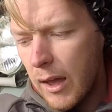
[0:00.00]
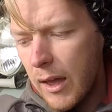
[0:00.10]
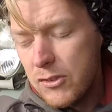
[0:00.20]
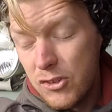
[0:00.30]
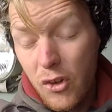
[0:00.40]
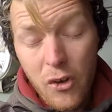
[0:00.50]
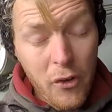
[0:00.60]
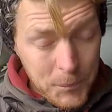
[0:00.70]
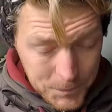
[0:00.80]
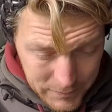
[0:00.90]
So,
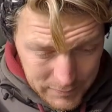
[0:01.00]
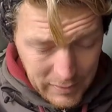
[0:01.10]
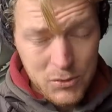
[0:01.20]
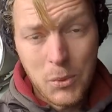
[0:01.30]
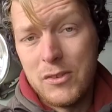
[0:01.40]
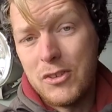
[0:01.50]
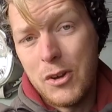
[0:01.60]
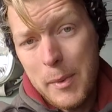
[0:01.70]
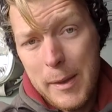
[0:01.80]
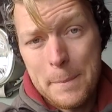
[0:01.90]
that's what it's going to
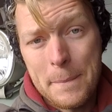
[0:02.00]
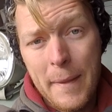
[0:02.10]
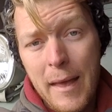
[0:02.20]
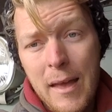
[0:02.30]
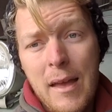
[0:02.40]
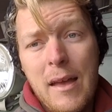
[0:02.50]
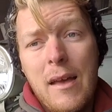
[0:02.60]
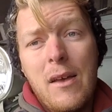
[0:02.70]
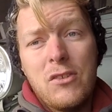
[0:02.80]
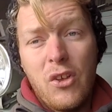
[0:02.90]
be.
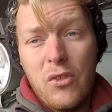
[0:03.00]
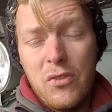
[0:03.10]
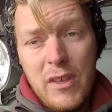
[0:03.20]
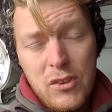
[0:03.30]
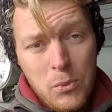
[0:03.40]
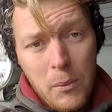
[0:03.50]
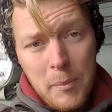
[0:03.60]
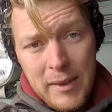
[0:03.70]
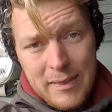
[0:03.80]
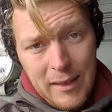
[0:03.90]
So, this will
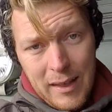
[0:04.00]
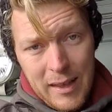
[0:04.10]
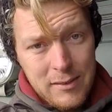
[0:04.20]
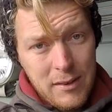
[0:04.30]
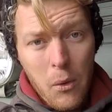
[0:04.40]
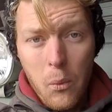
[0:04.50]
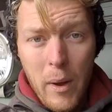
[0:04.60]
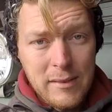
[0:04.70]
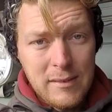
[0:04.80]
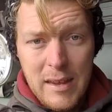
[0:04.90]
be the last
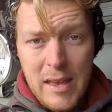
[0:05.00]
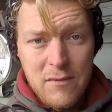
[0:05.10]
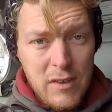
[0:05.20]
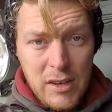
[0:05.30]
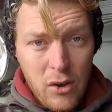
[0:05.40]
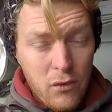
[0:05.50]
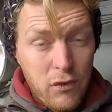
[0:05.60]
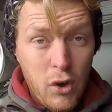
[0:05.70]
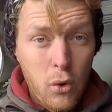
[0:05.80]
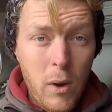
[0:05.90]
Wednesday video for
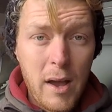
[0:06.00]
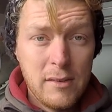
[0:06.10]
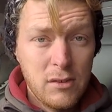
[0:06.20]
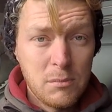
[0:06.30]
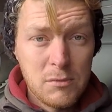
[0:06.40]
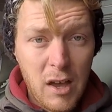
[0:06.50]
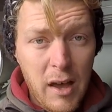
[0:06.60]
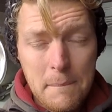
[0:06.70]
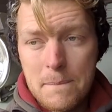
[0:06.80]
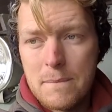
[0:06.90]
quite some
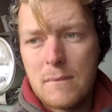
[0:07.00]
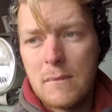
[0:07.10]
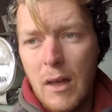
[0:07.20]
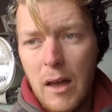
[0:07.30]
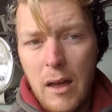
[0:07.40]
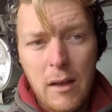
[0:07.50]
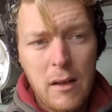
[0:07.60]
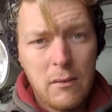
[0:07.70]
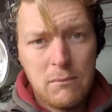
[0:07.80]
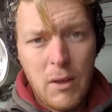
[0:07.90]
time.
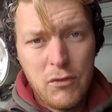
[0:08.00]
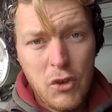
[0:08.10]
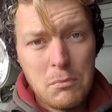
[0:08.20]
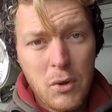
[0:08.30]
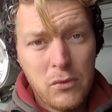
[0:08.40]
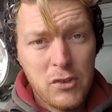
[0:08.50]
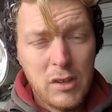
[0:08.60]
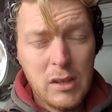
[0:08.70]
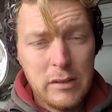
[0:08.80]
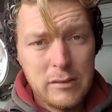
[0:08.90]
A few months at
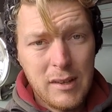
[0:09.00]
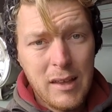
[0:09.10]
least.